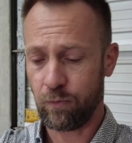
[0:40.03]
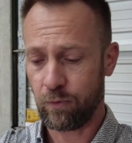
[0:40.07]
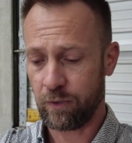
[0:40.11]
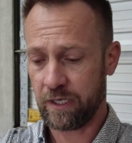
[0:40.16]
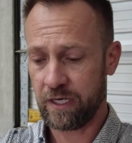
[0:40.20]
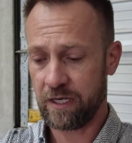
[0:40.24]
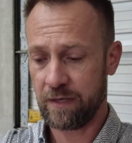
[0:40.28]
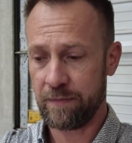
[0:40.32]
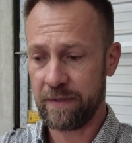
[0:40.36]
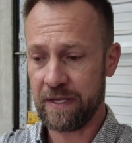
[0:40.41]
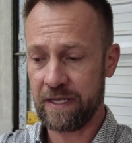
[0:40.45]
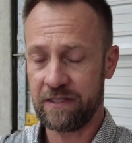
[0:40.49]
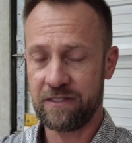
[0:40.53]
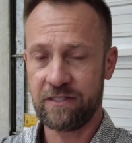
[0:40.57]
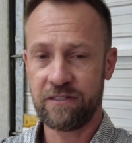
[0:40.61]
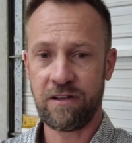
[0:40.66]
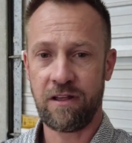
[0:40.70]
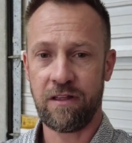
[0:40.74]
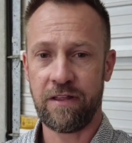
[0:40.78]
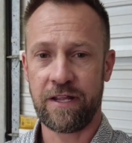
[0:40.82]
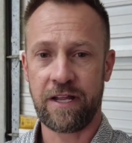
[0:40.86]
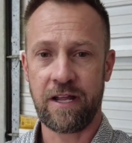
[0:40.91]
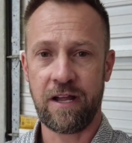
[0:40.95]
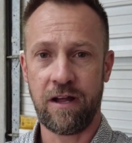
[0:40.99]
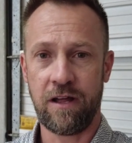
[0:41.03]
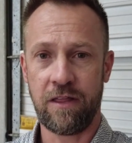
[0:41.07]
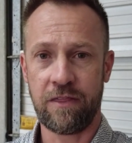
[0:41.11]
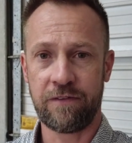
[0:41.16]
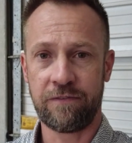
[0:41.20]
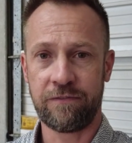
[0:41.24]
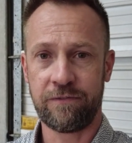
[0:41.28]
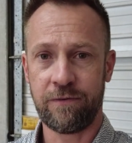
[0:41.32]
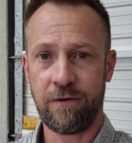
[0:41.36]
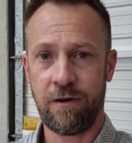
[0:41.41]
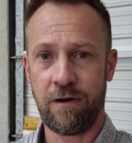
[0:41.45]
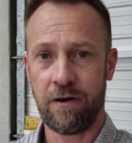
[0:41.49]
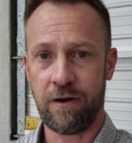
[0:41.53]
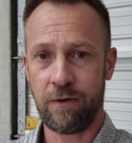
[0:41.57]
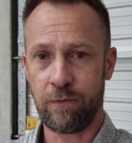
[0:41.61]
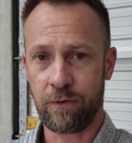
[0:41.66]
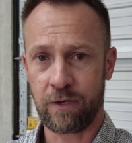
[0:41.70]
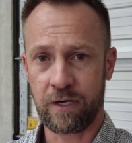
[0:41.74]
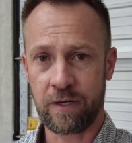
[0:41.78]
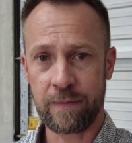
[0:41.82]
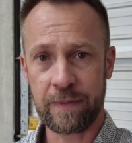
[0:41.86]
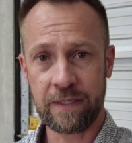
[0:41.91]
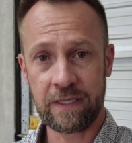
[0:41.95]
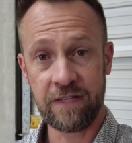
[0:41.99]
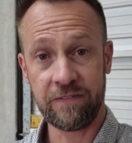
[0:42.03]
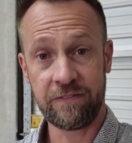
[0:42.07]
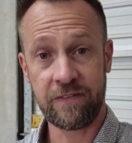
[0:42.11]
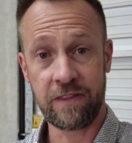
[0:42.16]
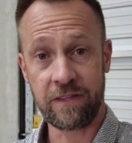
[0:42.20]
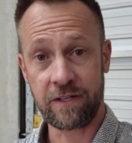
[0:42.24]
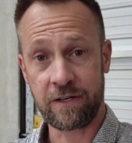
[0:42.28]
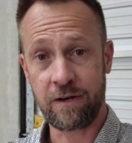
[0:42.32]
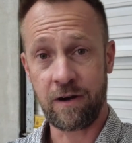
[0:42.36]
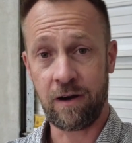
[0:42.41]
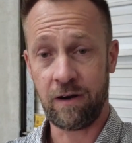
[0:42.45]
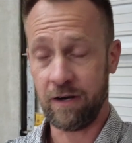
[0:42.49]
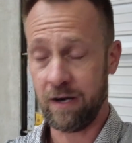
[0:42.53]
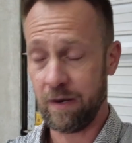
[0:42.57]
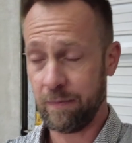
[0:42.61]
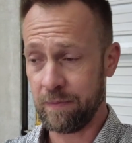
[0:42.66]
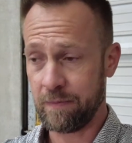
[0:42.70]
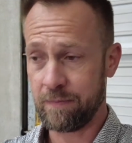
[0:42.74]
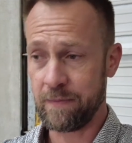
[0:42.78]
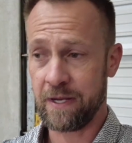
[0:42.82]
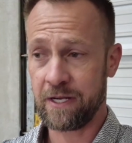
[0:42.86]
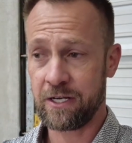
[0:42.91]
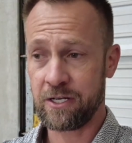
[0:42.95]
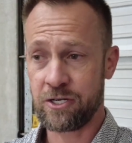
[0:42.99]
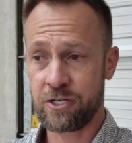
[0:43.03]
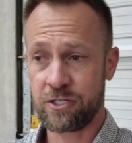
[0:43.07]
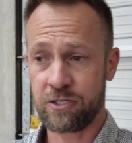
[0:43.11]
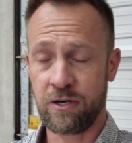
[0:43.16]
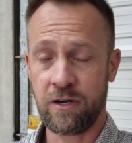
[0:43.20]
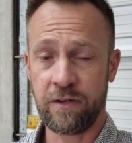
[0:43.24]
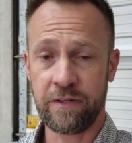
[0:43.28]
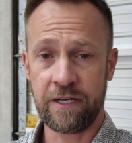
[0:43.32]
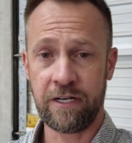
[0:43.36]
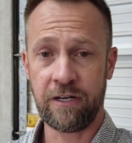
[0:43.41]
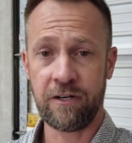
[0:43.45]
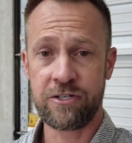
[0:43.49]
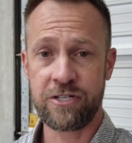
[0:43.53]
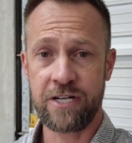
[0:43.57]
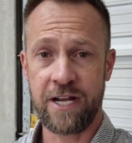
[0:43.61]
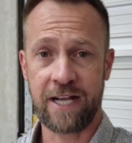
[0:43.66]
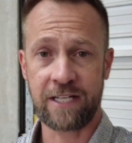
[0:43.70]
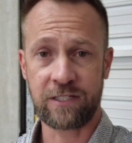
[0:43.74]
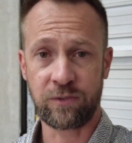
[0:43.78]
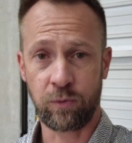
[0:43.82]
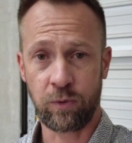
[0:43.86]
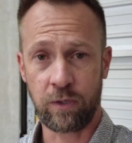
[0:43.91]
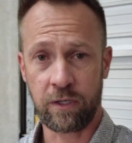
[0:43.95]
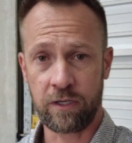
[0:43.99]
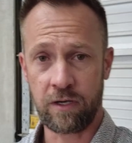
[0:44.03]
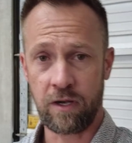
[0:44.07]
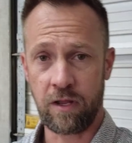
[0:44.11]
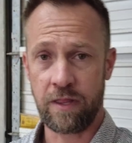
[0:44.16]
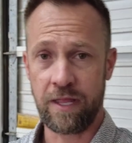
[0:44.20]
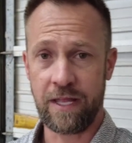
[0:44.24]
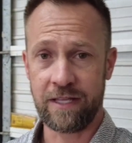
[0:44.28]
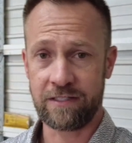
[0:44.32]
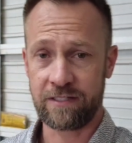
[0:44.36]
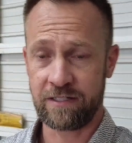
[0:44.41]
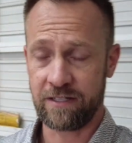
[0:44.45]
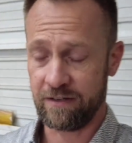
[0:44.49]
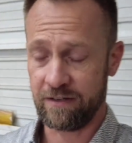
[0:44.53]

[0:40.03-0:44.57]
We're going to be installing it on the Ferrari, and we're going to be lifting the car up and making sure all the air jacks work and all that